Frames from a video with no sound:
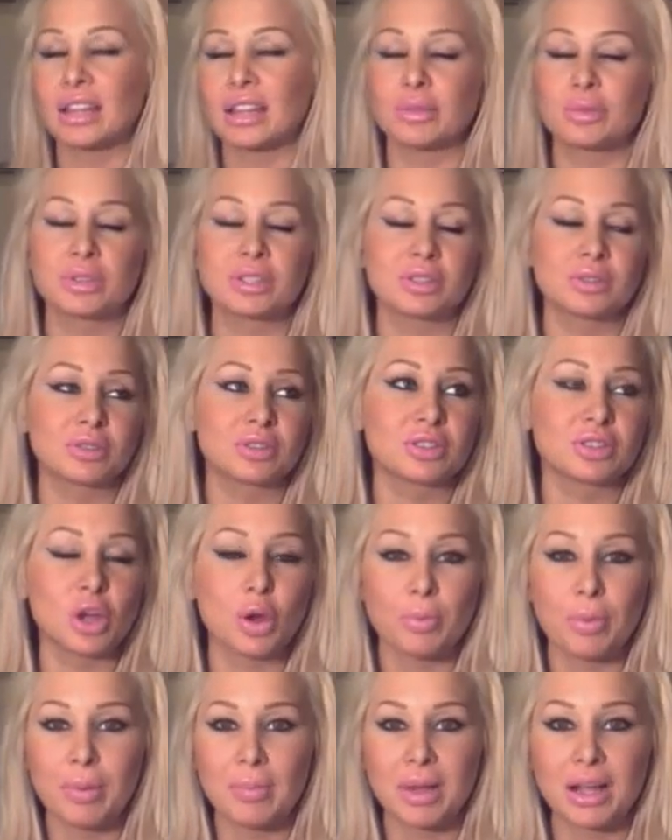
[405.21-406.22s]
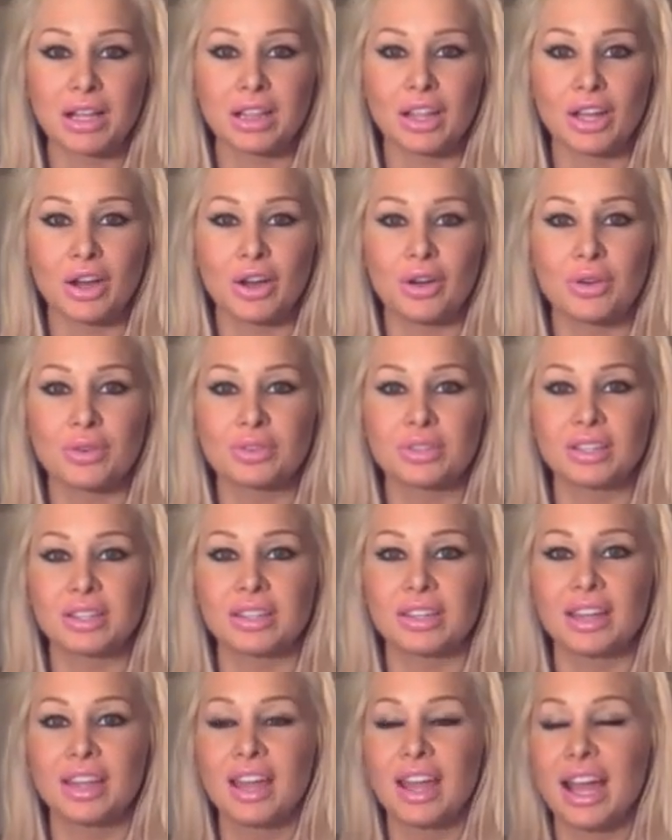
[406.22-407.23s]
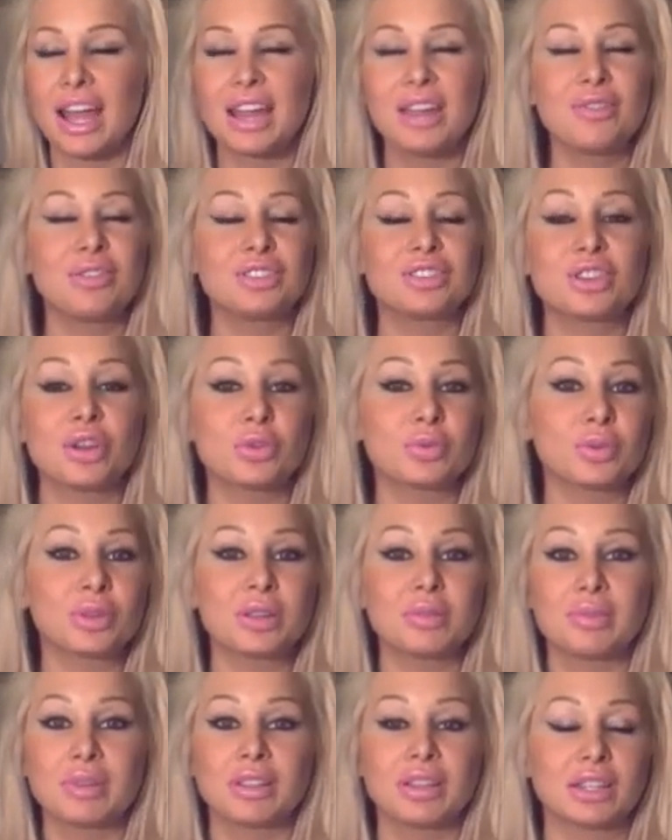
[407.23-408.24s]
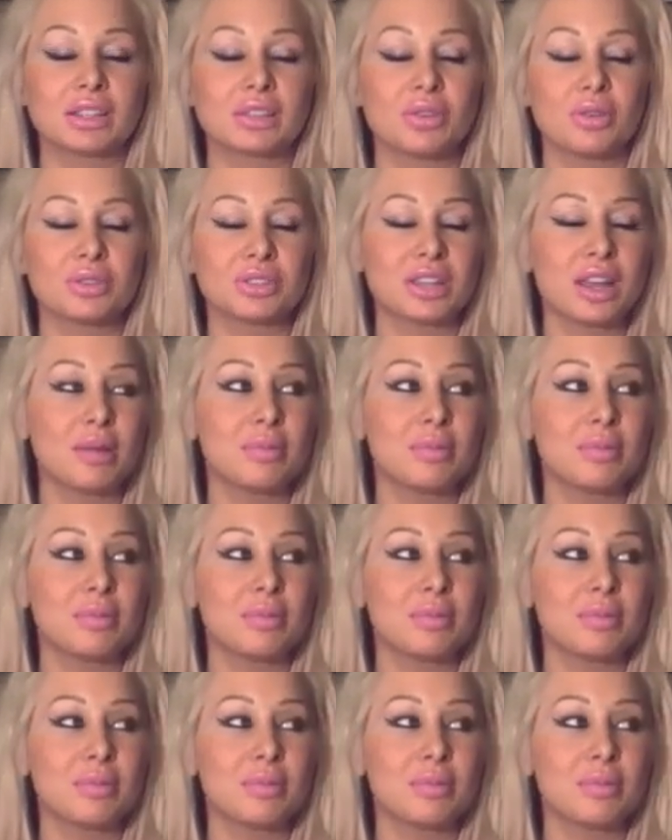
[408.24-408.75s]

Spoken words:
There was still soap on my clothes. And I even joked with Camille like the whole thing.